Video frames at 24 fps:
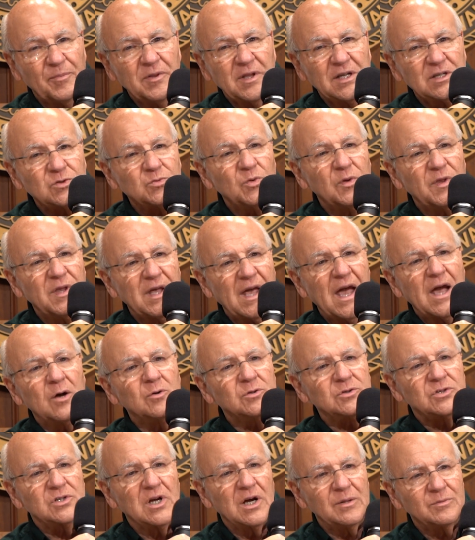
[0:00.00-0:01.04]
and that's where the
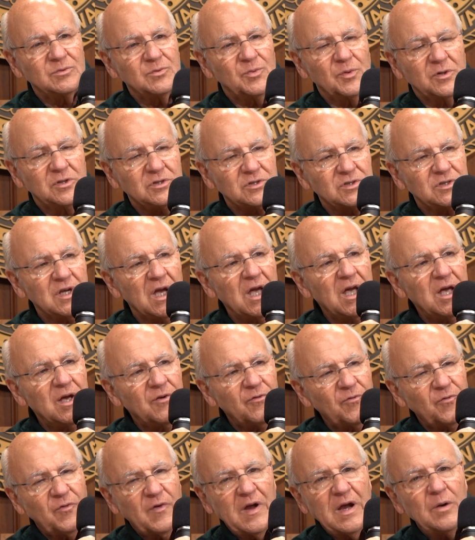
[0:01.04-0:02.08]
anguish comes, because
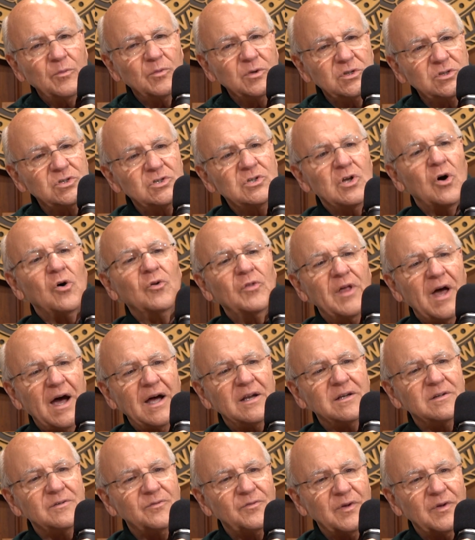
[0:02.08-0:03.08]
families know that.